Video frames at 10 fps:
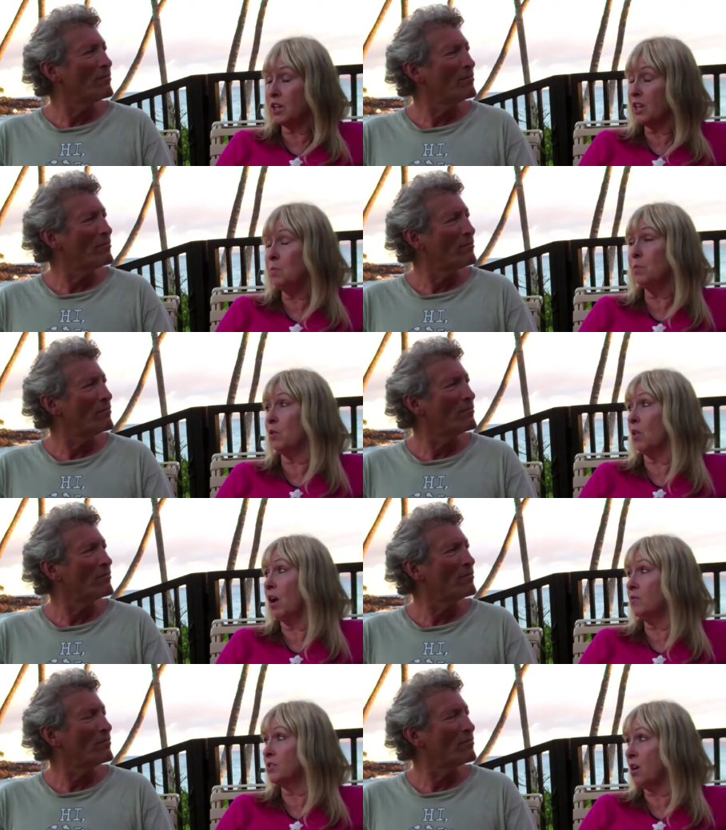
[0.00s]
Speaker 1: keep their
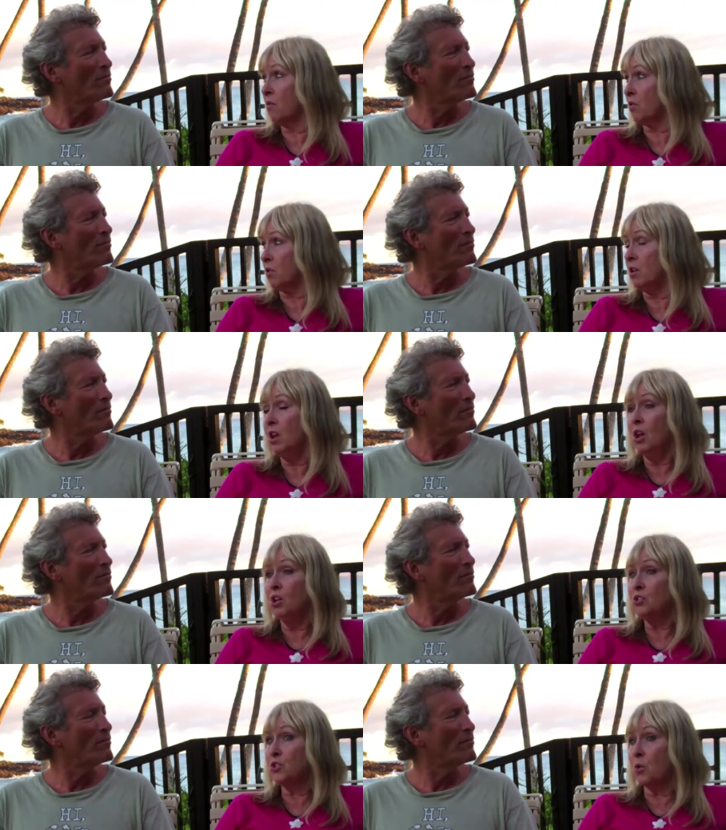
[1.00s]
life sovereign,
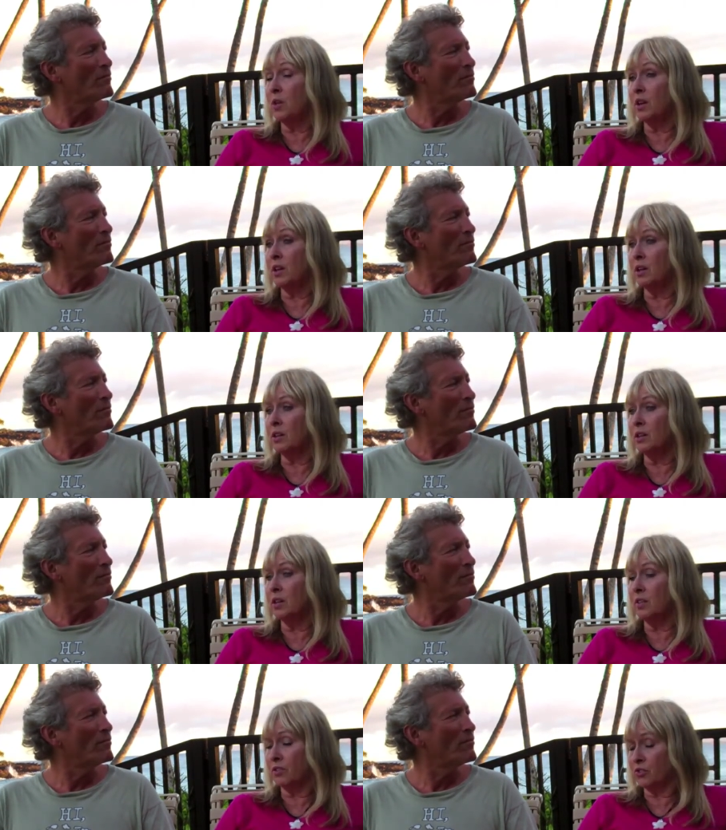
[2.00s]
so
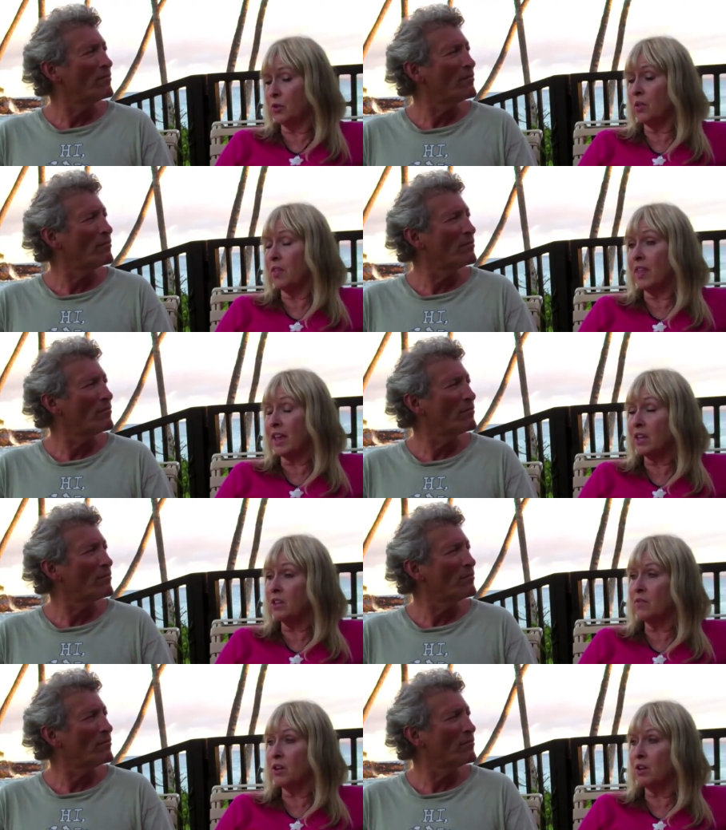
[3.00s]
that they can
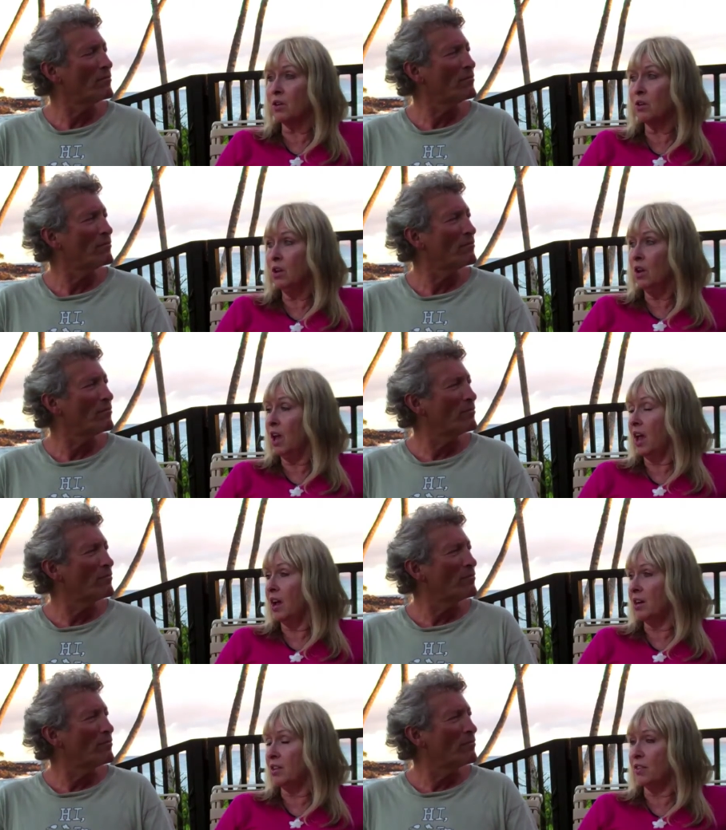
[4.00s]
live here
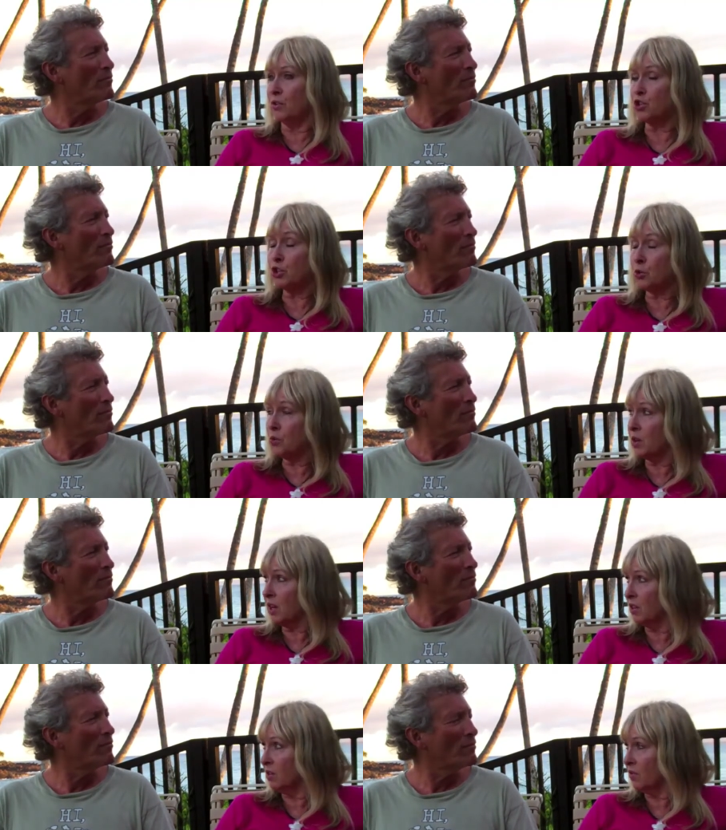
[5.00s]
and their children
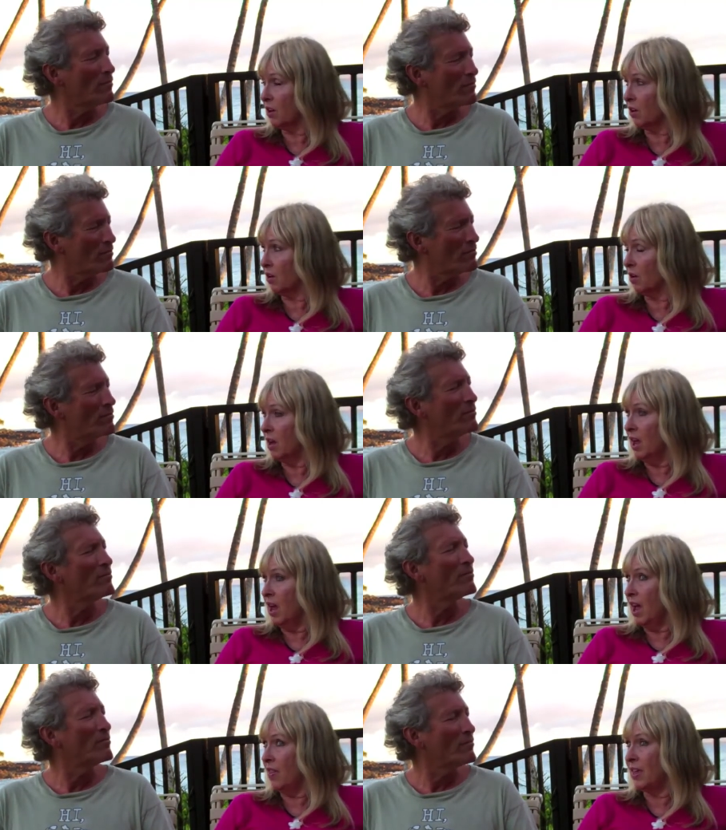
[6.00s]
can live here,
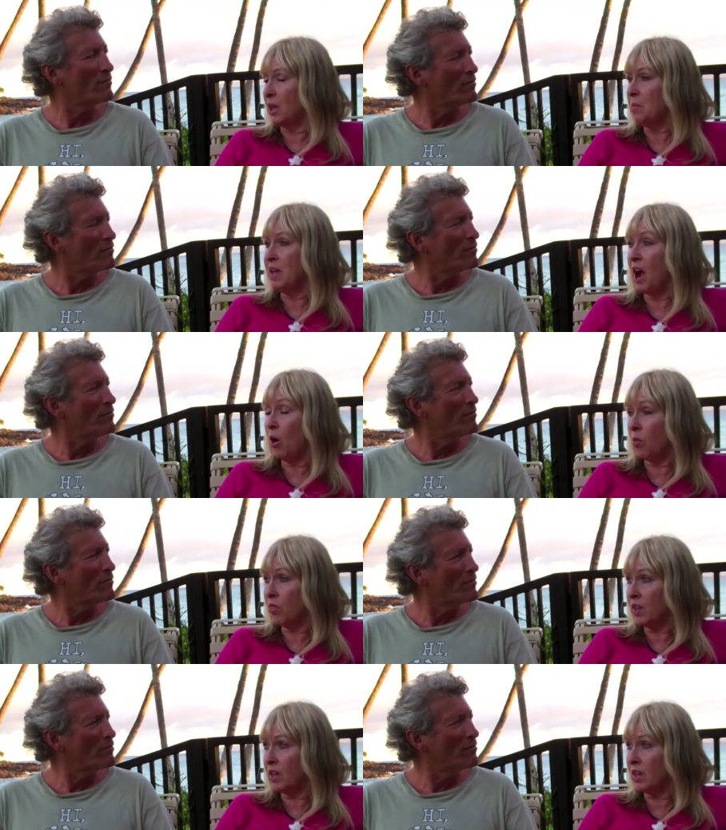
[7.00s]
they can be
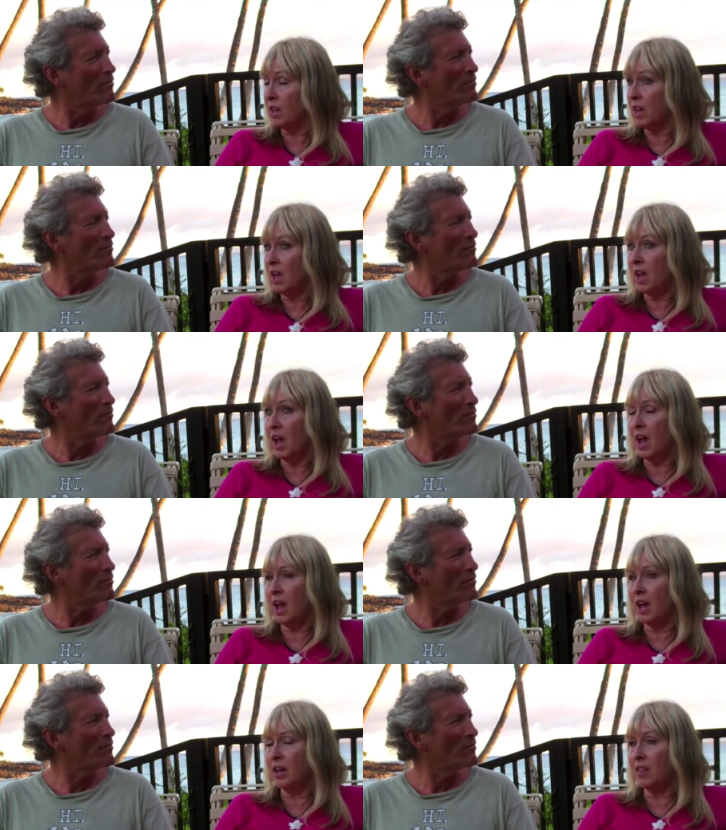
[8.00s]
healthy,
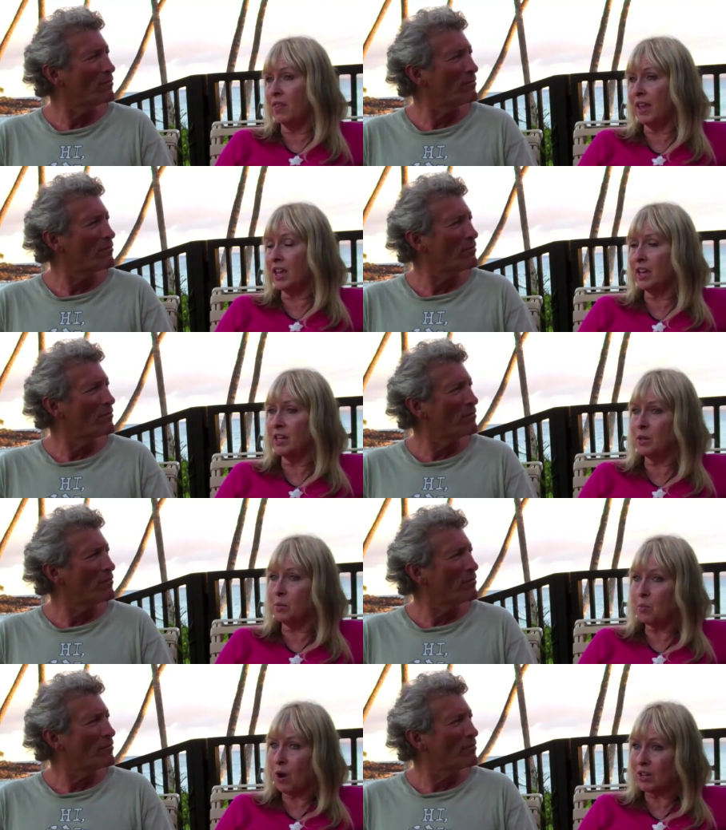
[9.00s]
and they can
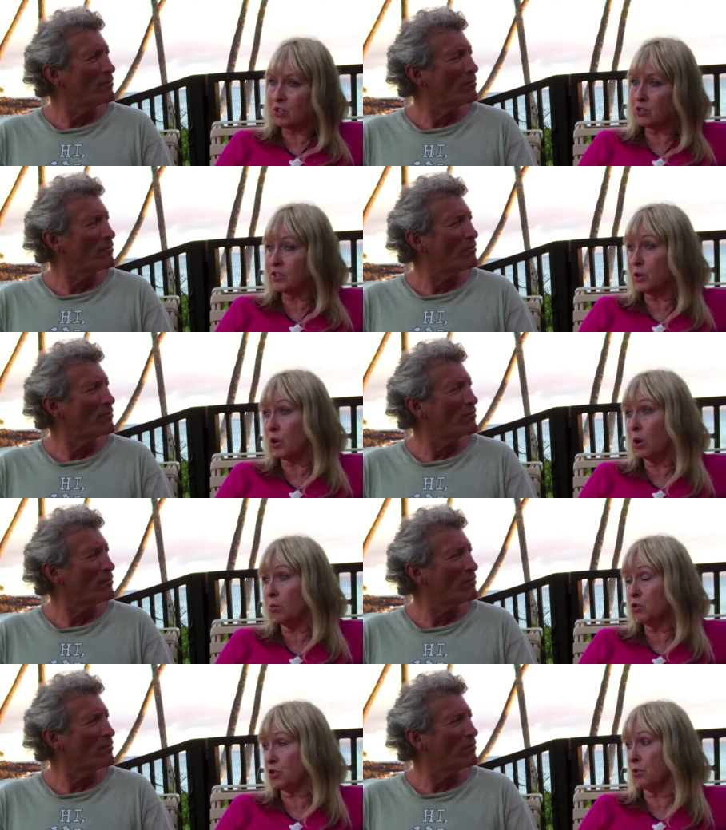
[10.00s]
practice their
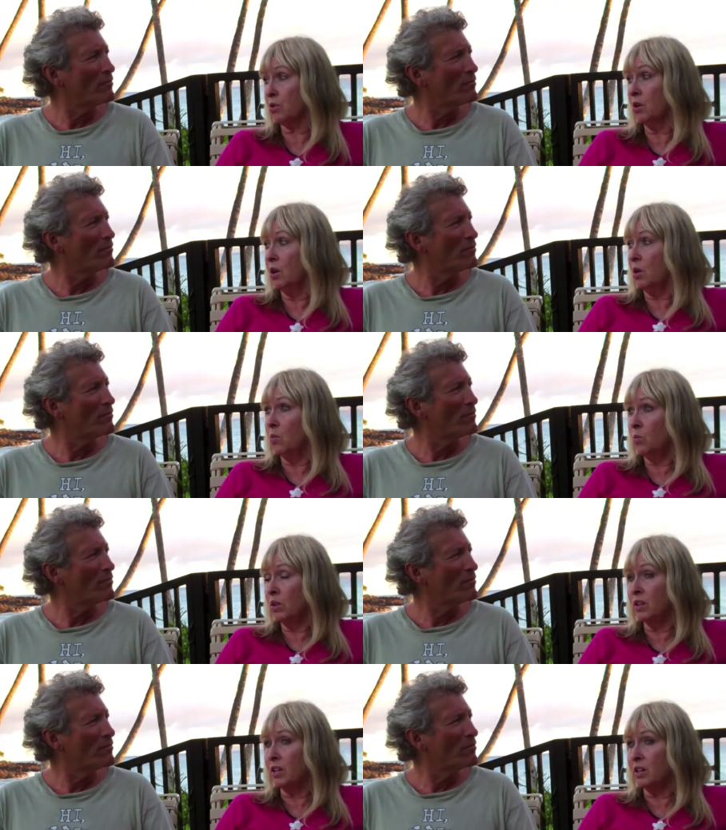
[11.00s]
culture.
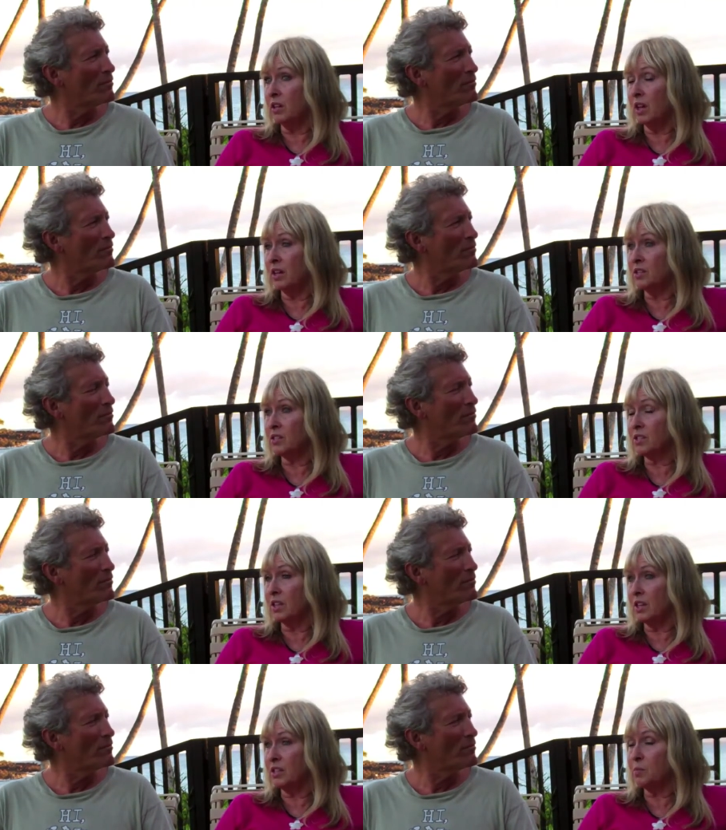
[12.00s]
Really, it's
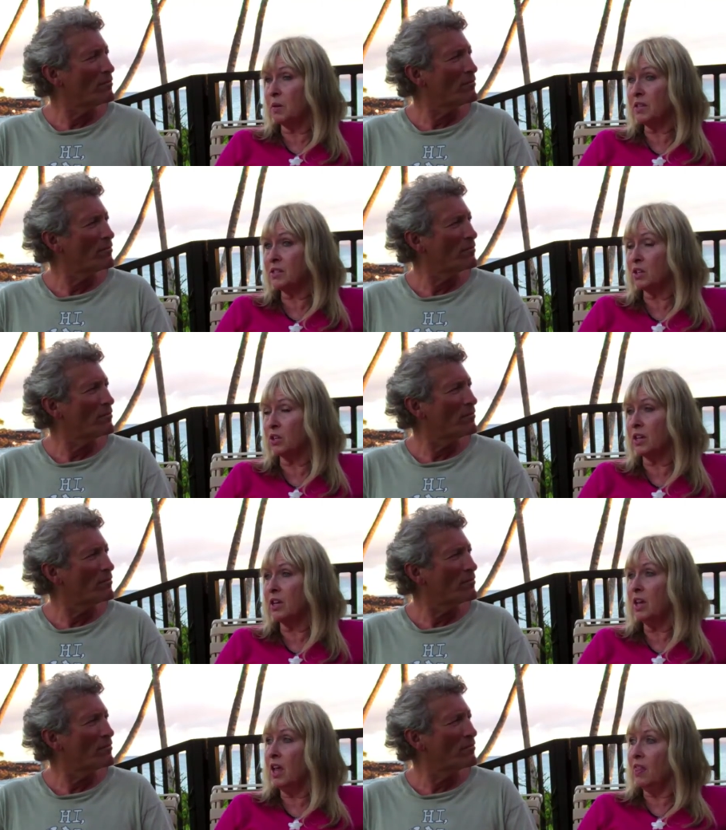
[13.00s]
basically
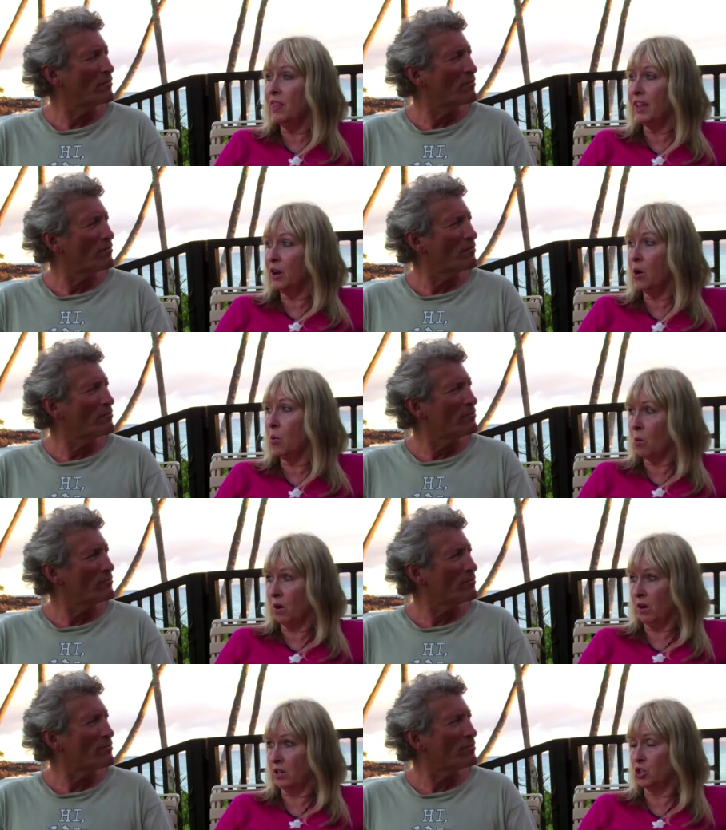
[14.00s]
they don't
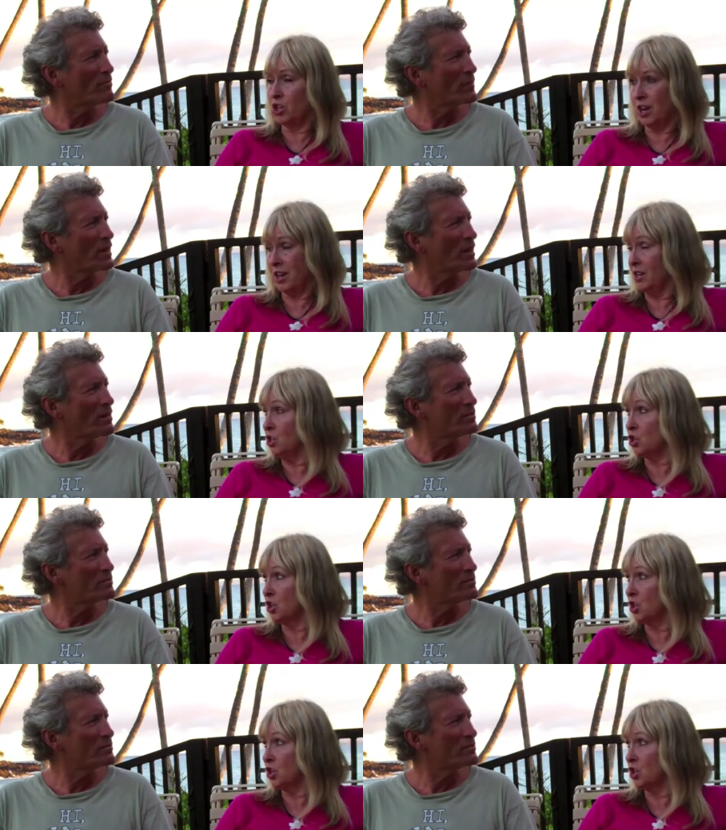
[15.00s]
want change